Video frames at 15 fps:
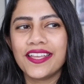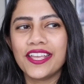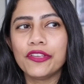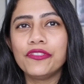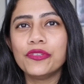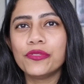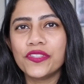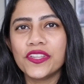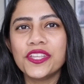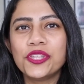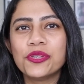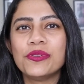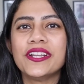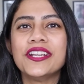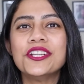if you
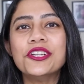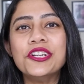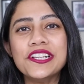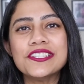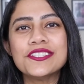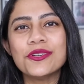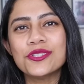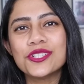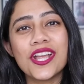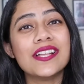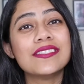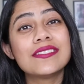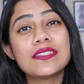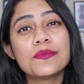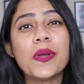think you'll increase your
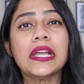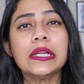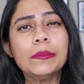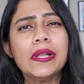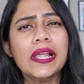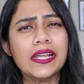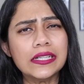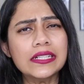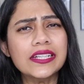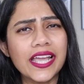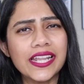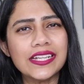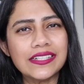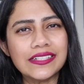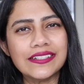chances by applying
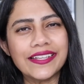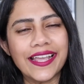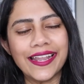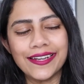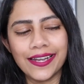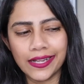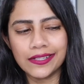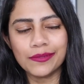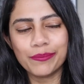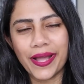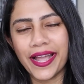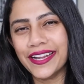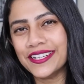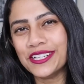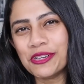again and again, like
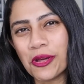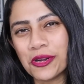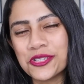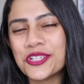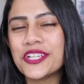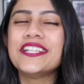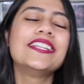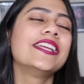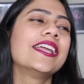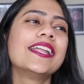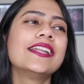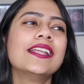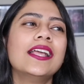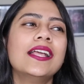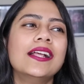buying a lottery
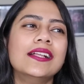ticket,